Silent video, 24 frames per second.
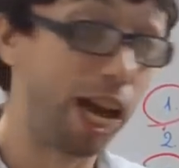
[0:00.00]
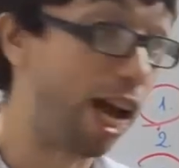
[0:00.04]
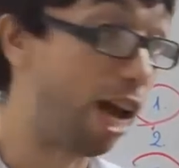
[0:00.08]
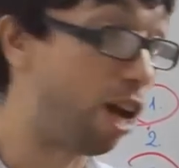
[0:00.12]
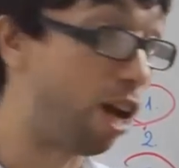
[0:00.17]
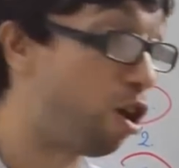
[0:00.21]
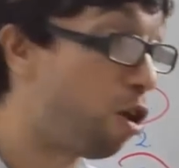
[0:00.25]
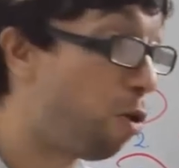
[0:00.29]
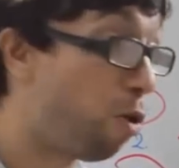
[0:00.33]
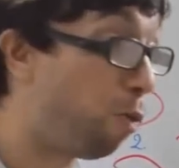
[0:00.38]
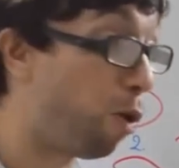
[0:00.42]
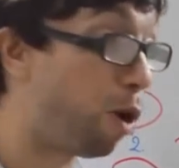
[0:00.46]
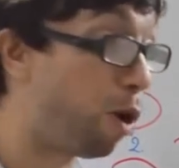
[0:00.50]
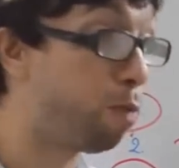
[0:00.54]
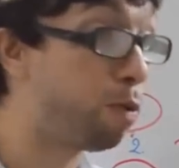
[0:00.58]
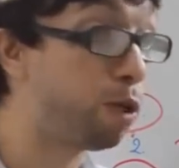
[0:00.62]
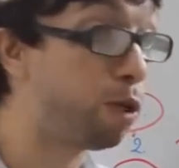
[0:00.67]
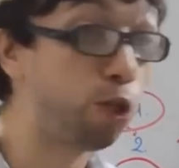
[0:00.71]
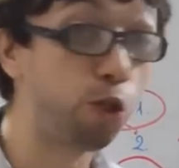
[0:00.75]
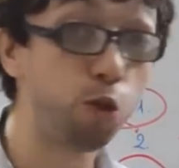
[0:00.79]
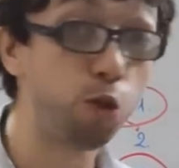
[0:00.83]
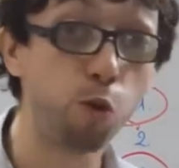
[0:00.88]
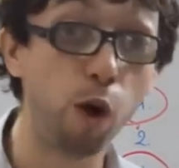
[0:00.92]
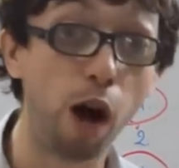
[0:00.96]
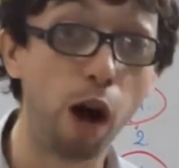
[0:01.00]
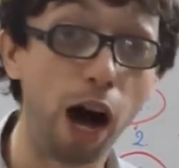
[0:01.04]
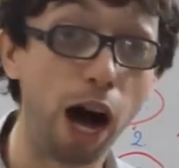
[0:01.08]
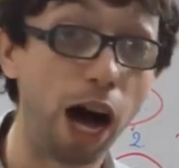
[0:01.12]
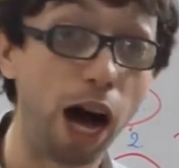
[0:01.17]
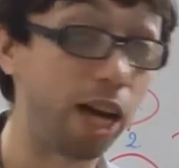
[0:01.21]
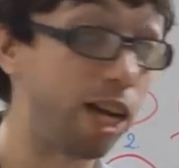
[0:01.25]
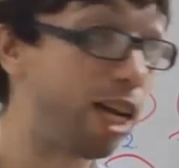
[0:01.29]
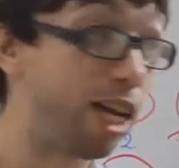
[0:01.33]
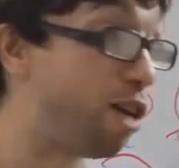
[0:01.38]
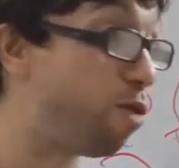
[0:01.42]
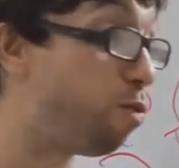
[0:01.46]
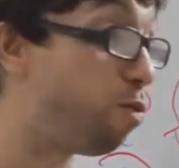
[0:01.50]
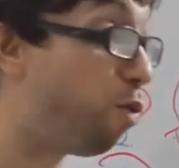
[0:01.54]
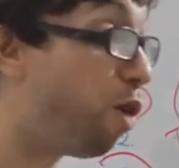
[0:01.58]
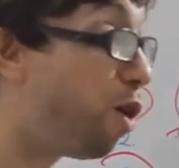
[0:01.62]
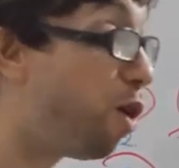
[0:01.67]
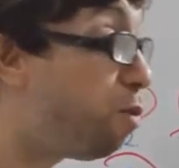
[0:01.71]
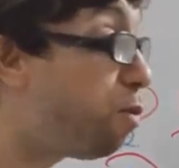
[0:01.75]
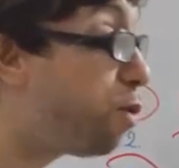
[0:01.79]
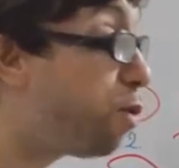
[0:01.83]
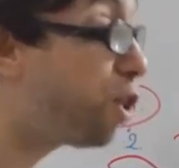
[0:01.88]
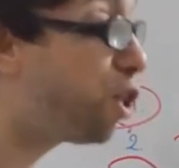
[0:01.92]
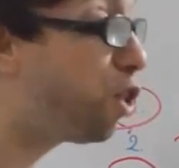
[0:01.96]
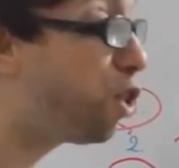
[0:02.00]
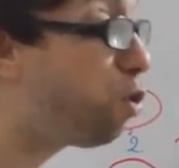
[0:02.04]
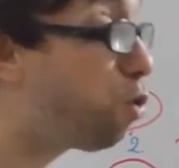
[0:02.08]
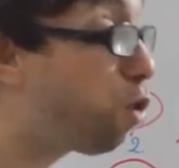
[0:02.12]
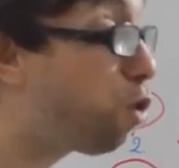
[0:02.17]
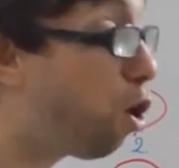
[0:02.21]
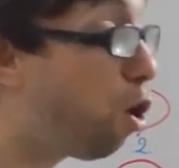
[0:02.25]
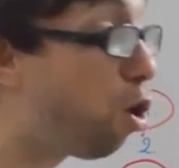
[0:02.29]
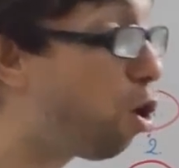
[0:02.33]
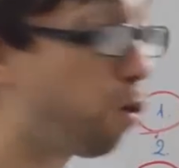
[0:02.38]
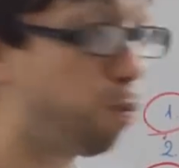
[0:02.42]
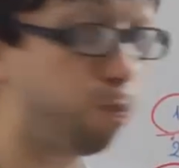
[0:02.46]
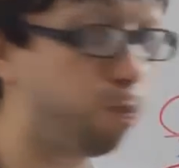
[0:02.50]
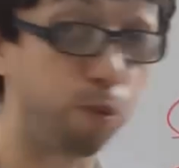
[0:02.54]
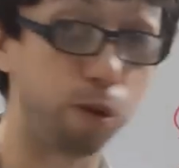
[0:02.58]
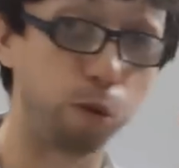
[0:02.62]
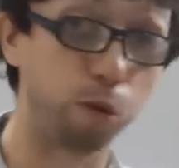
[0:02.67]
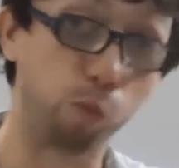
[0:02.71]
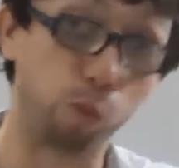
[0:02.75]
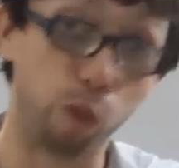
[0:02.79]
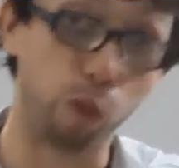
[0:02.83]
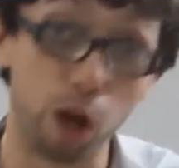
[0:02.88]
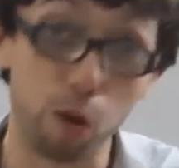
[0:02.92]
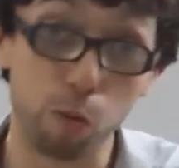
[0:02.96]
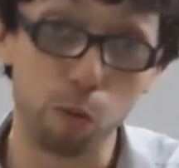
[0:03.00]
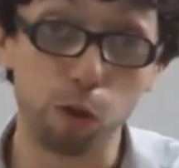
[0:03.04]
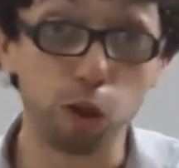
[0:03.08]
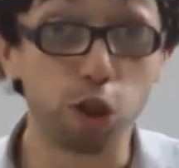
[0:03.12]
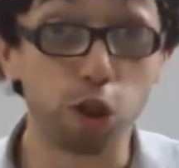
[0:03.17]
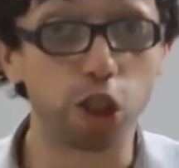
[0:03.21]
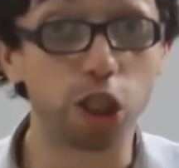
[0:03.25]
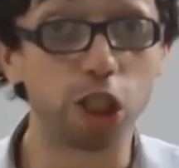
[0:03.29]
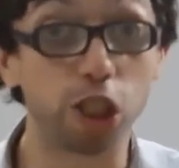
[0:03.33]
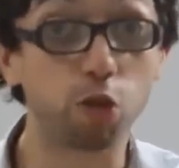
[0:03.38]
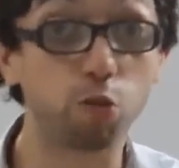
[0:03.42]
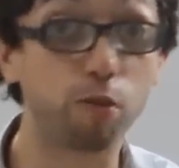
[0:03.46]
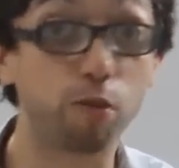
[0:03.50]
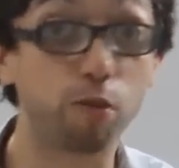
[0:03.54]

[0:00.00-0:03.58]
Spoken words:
And one was too hot, and one was too cold, but one was